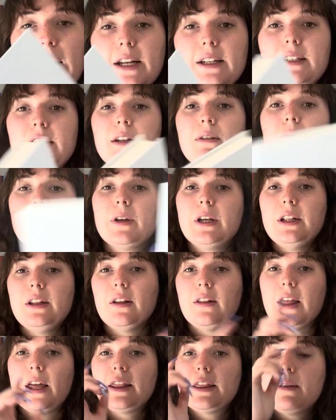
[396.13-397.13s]
I did read The
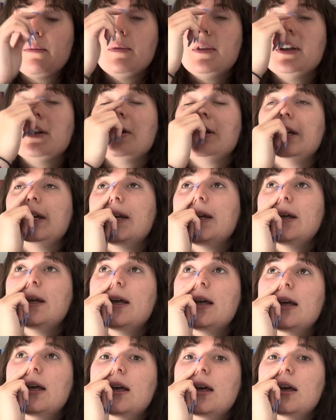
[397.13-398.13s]
Let Them Theory
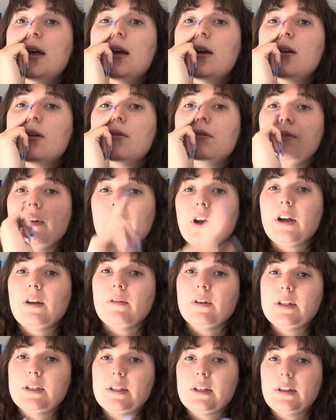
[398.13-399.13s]
very
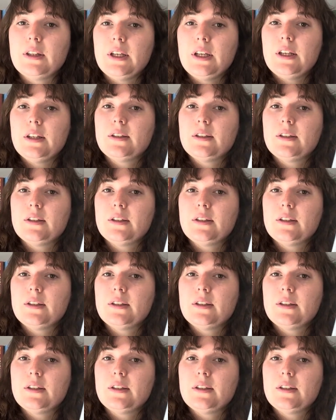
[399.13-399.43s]
recently,